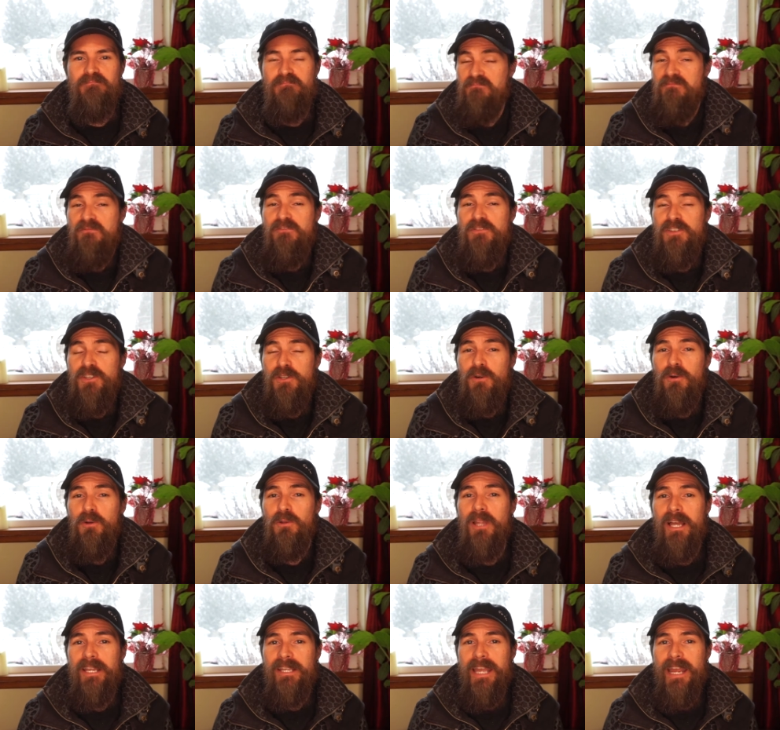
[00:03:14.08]
feel
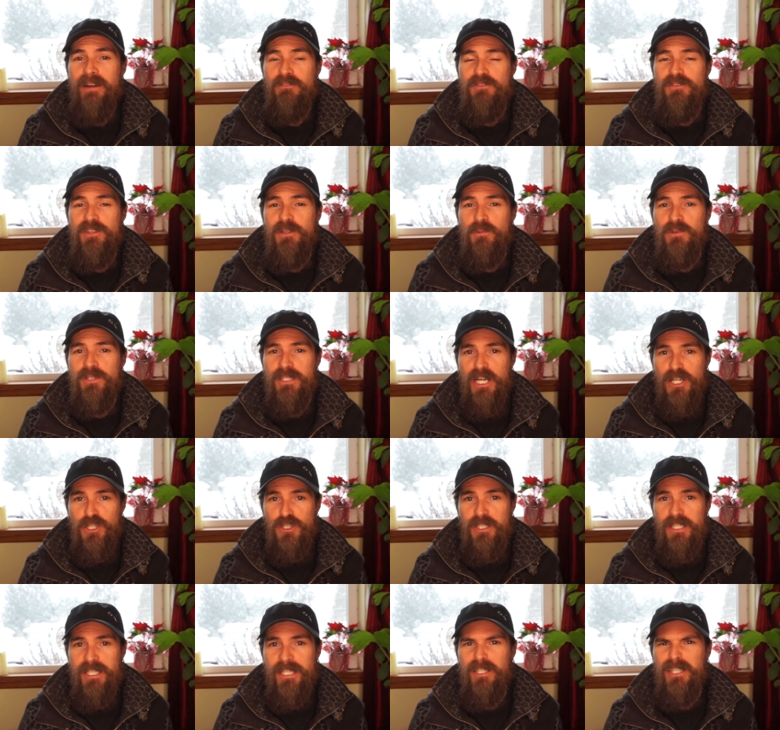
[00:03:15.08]
like everything was
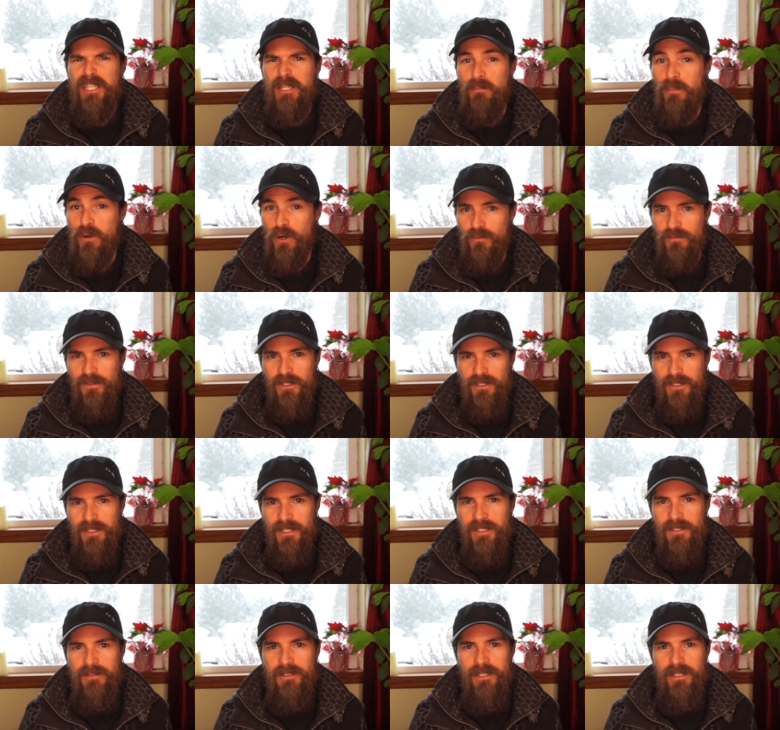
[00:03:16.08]
actually healing
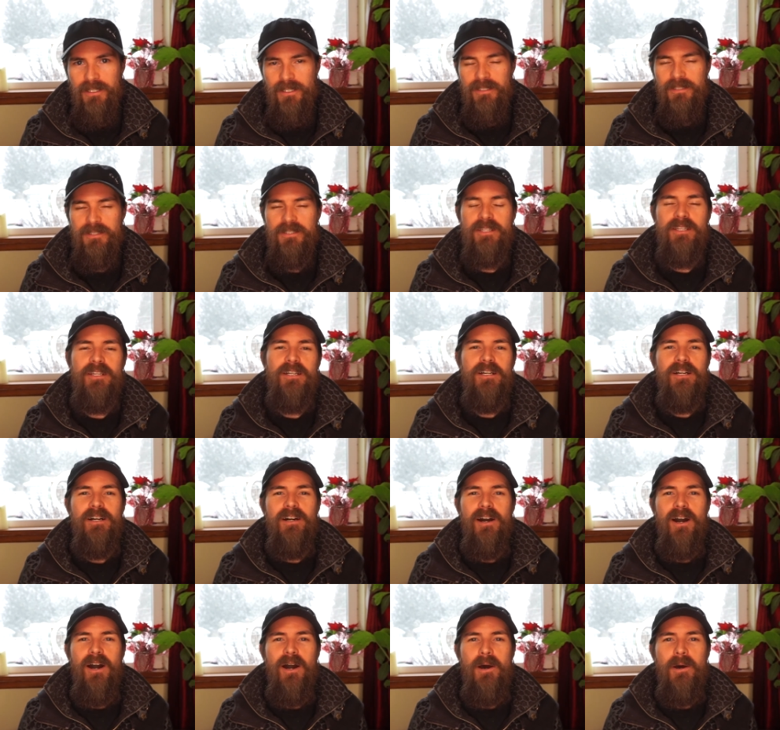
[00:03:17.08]
perfectly? And
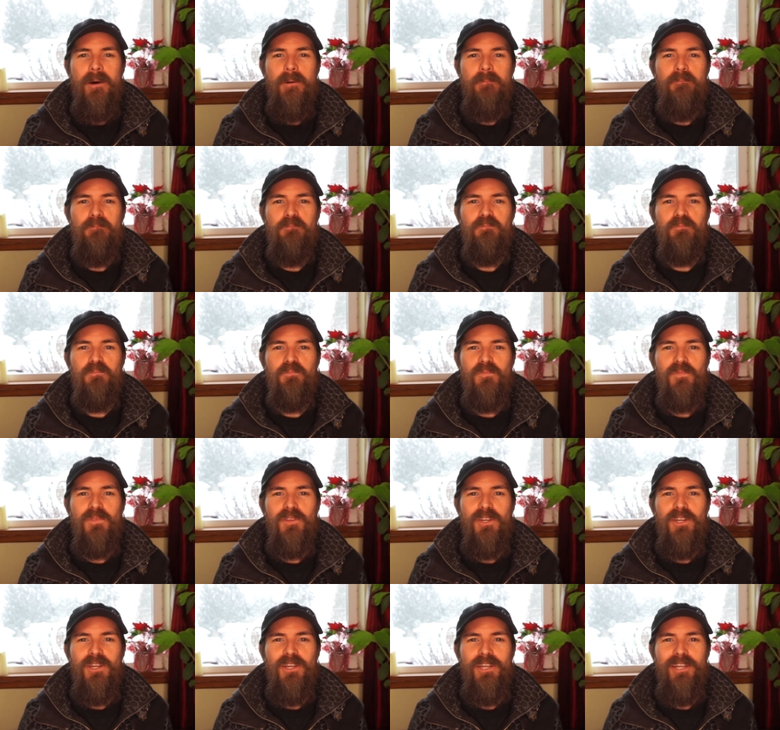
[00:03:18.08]

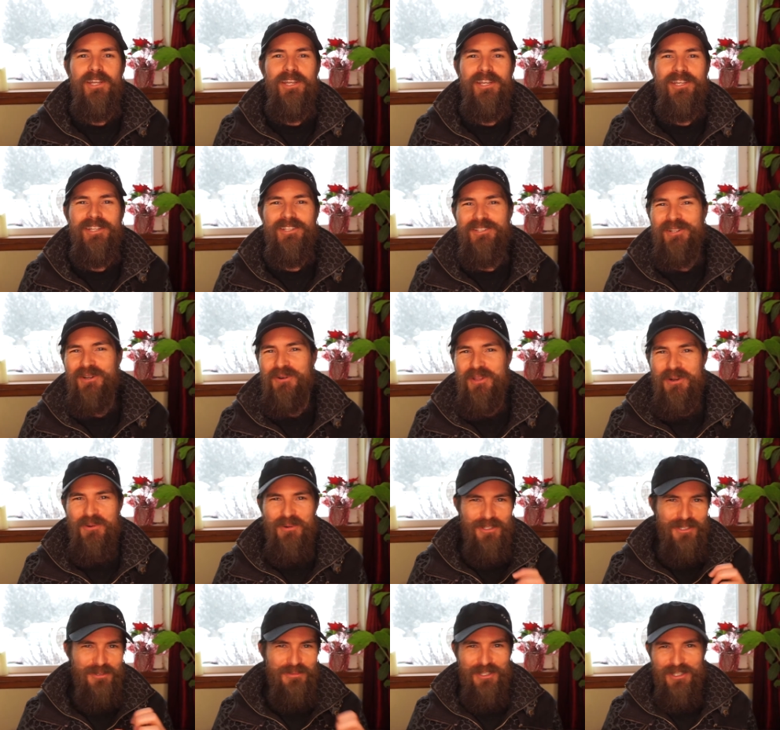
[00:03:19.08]
you know, there
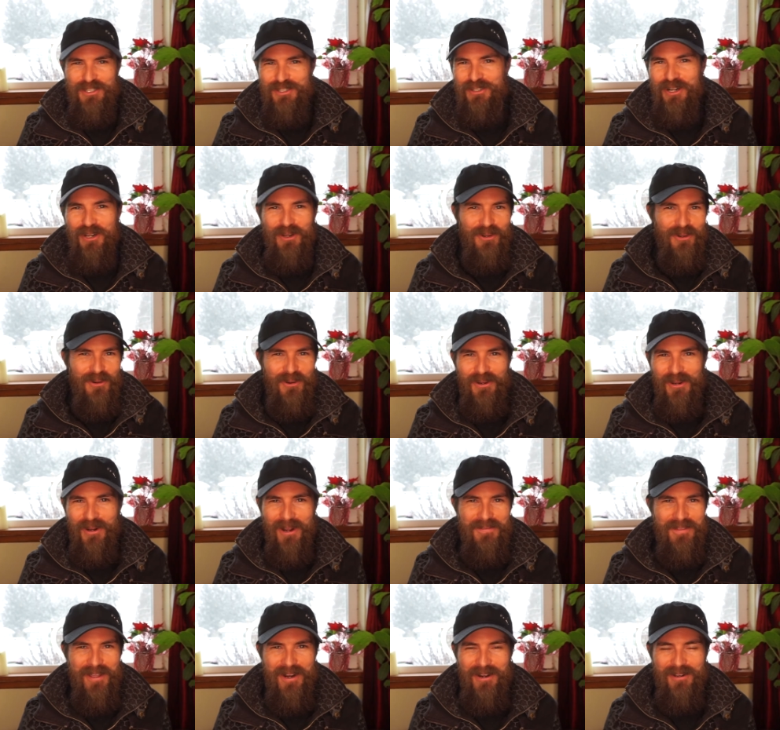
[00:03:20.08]
was a little bit of struggle going
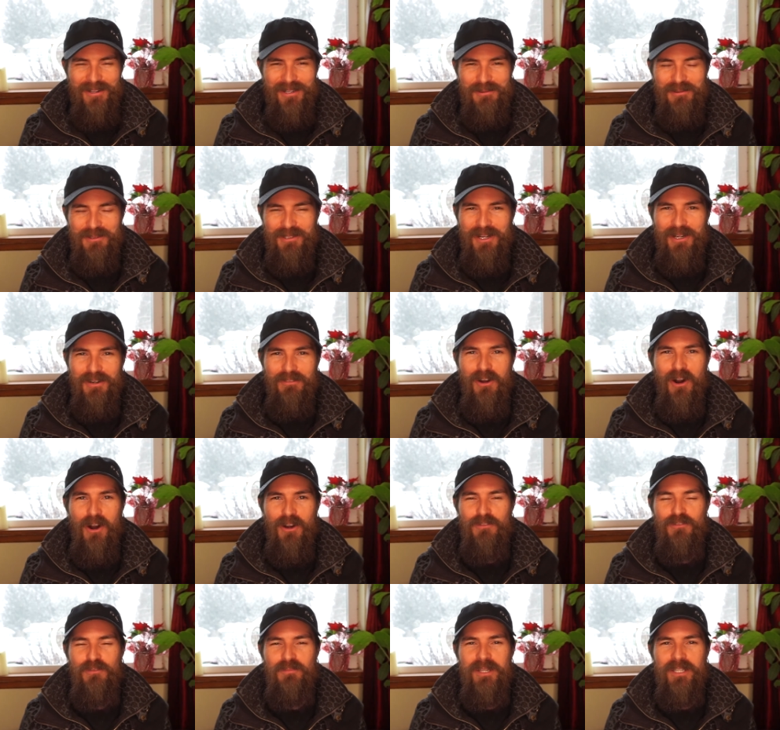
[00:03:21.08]
on there. Like, it was kind of
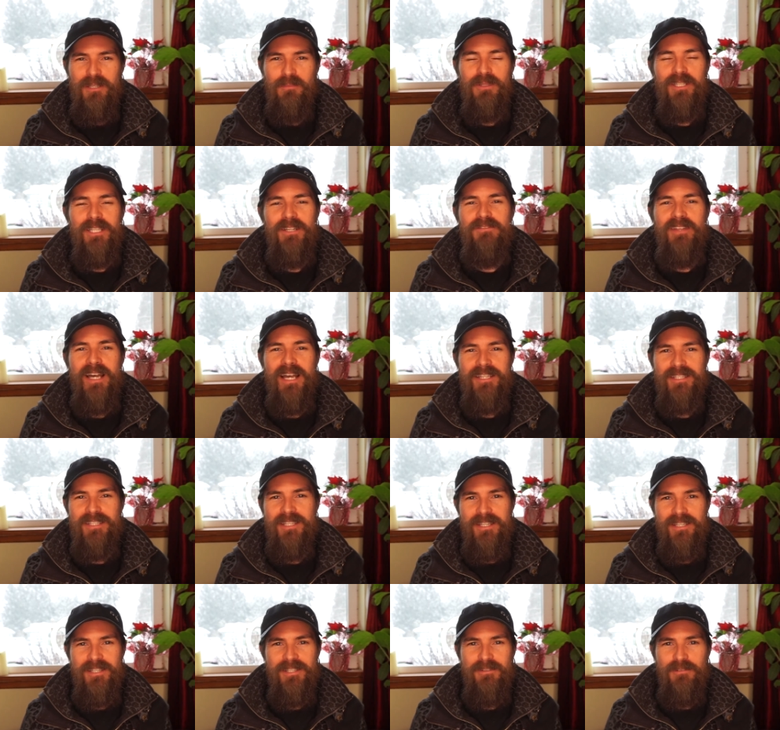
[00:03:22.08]
hard for me to believe that,
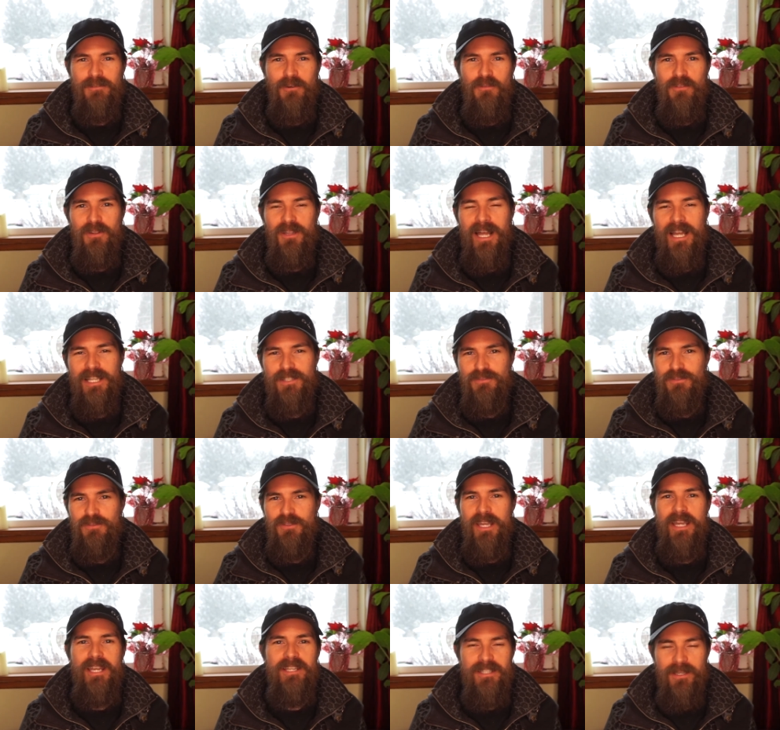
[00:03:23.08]
since over the last few
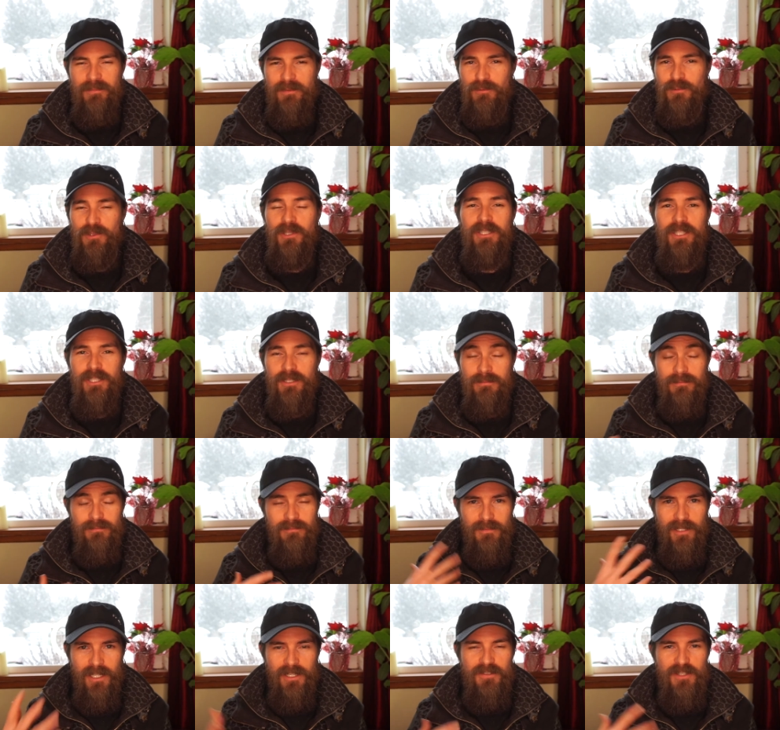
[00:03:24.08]
days I've been really
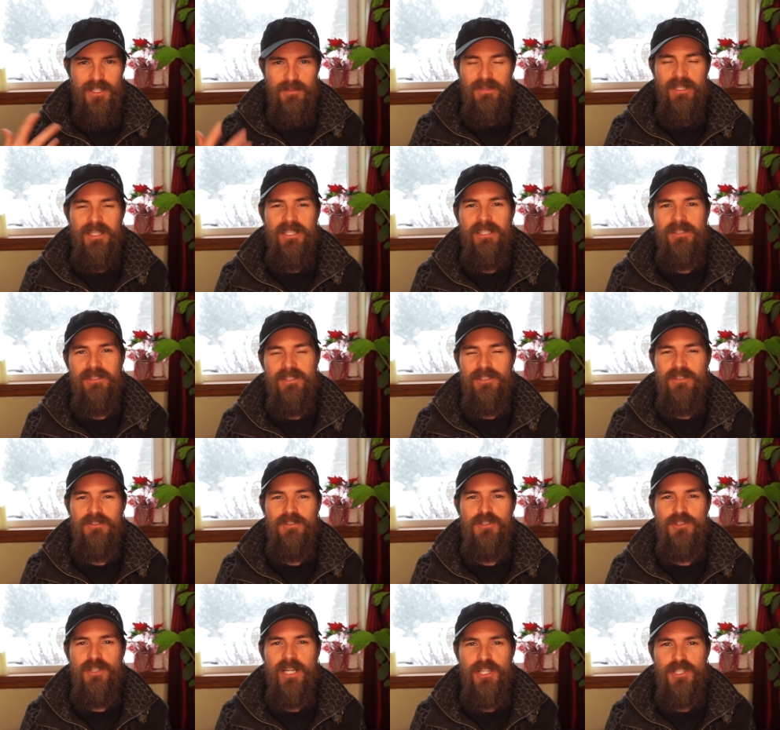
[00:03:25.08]
kind of spinning in this
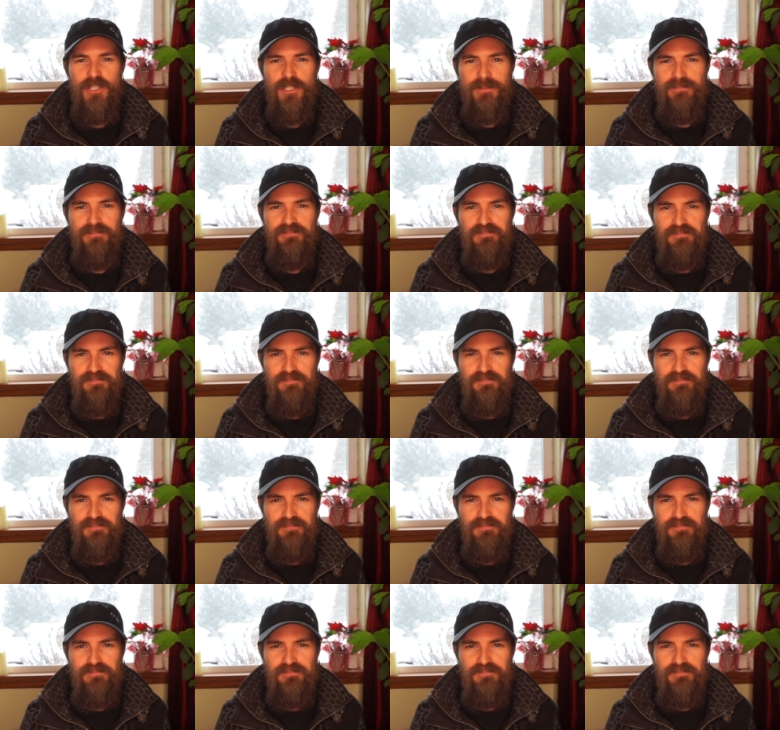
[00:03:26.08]
other direction.